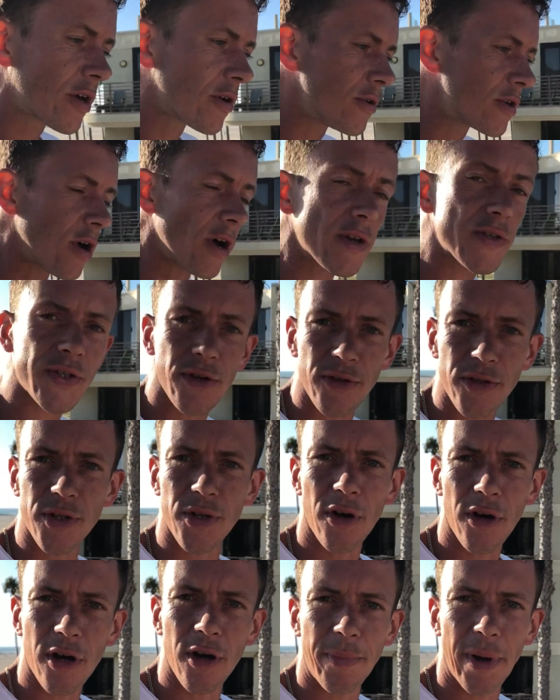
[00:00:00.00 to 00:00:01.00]
could also
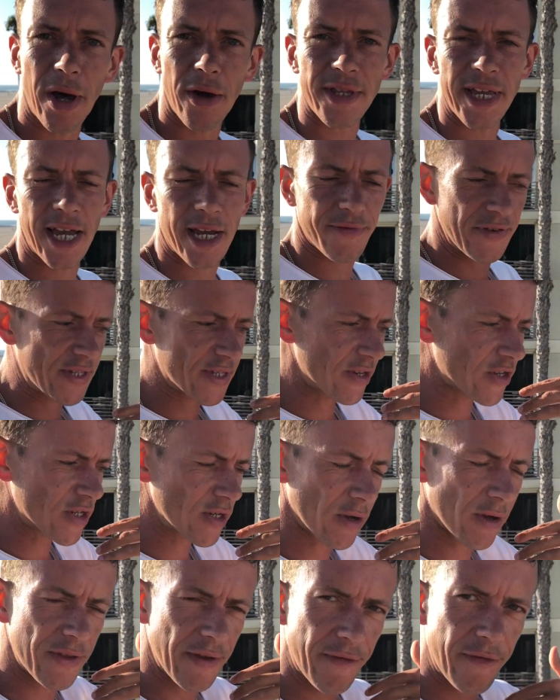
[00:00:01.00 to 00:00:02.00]
talk about acquisition
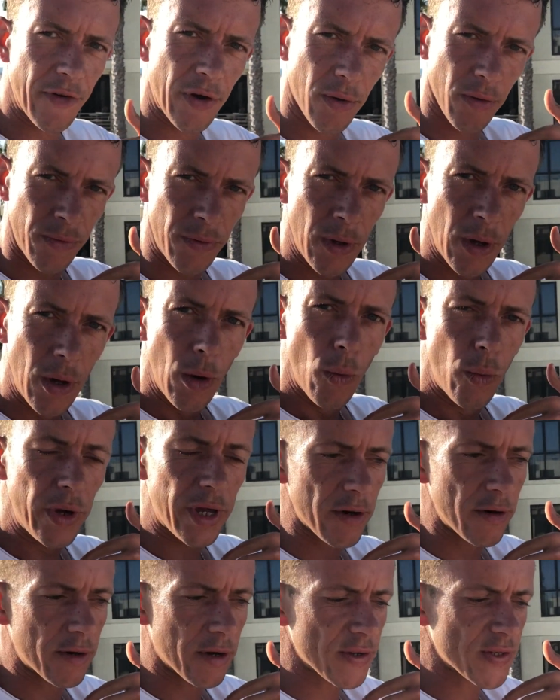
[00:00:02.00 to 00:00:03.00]
on the phone. We
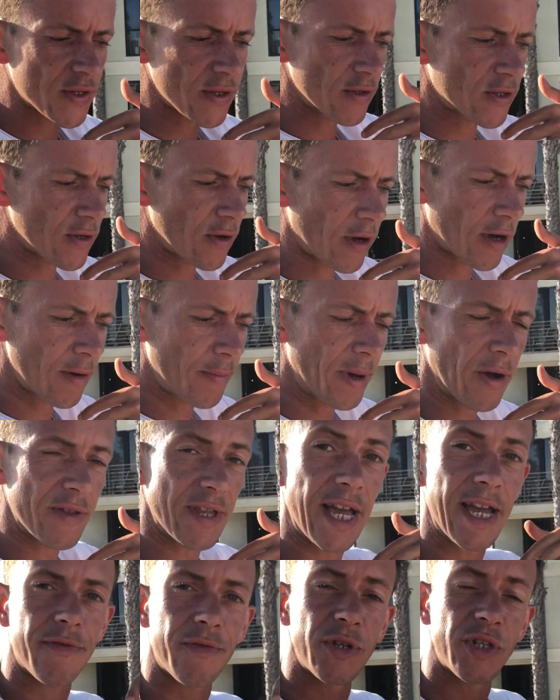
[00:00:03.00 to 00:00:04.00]
could also talk about
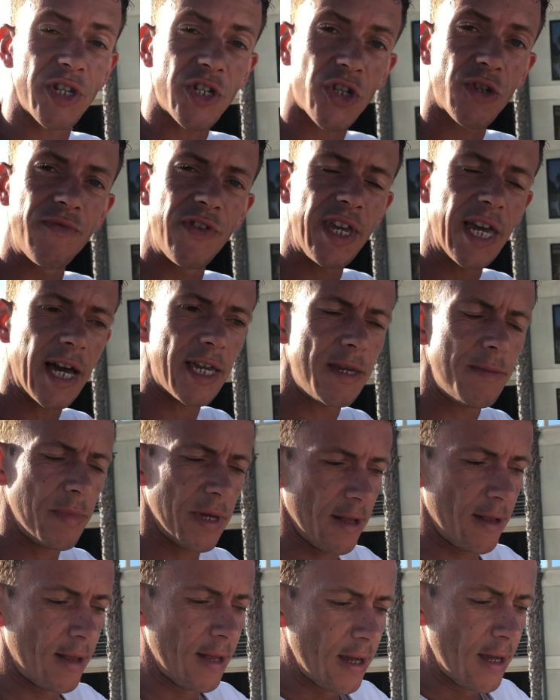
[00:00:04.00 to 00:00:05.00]
acquisition via
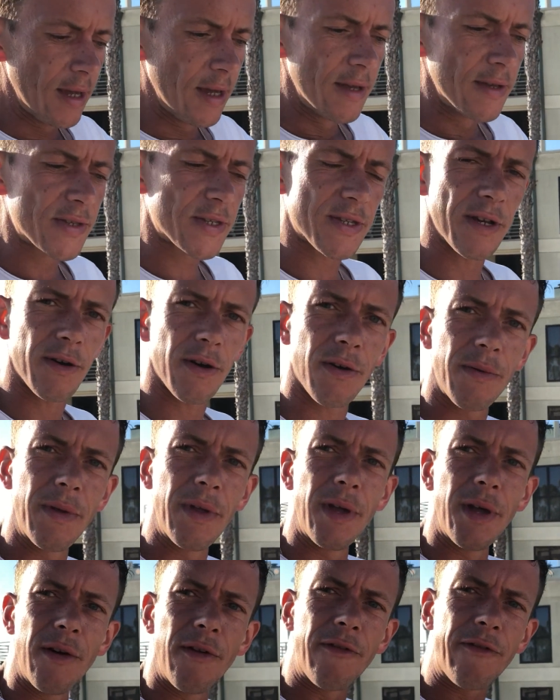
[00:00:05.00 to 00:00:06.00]
email. So
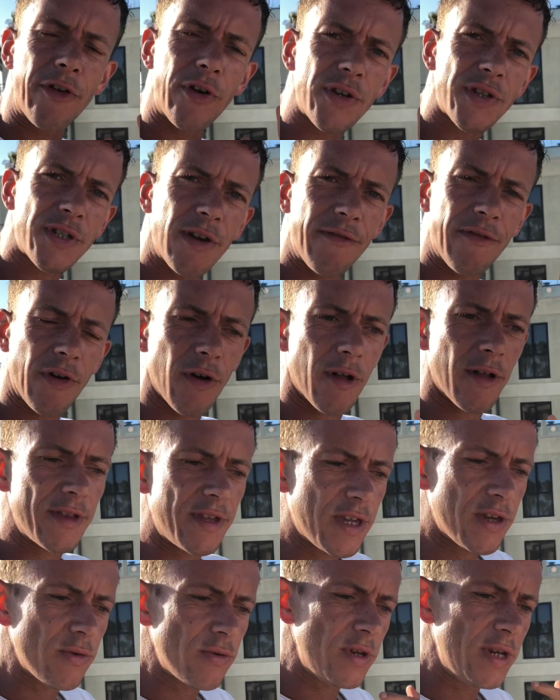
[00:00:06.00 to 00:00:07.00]
first of all,
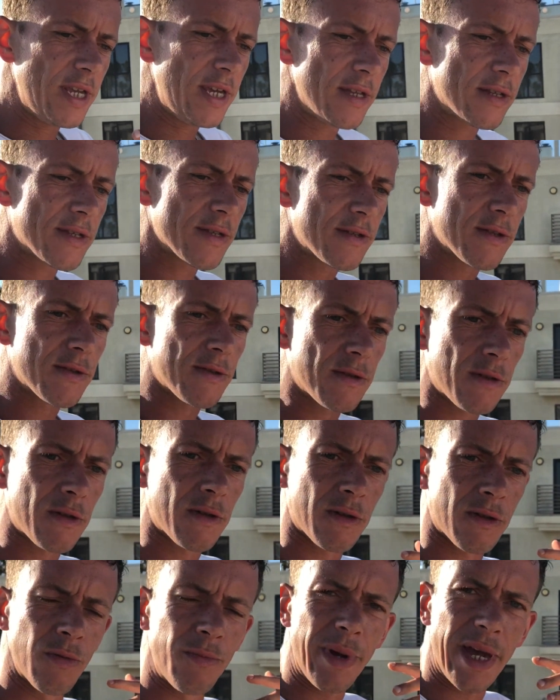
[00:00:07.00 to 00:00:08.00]
you need
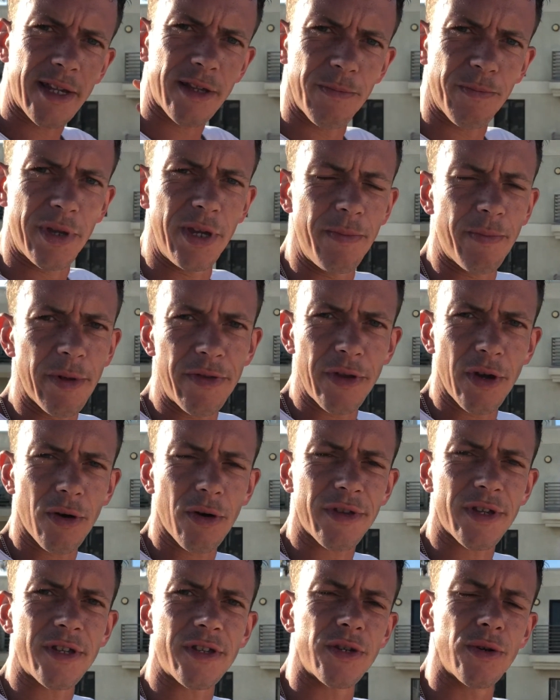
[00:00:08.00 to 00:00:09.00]
to make the people know
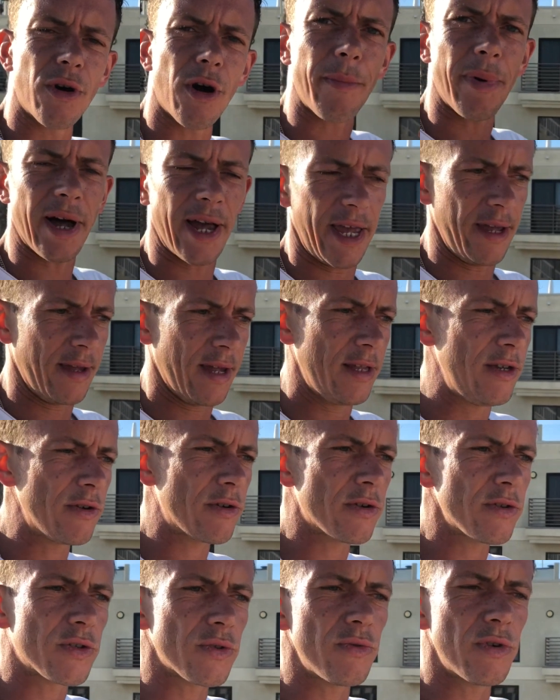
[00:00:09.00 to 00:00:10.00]
that you are buying. And you
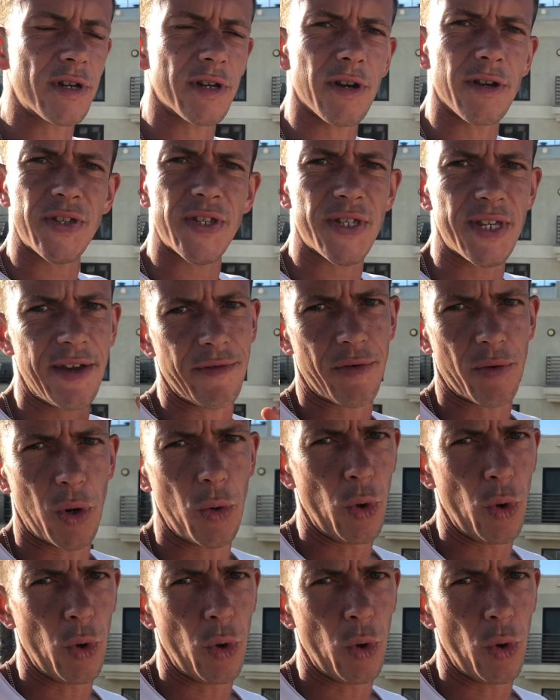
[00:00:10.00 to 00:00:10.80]
could do it on several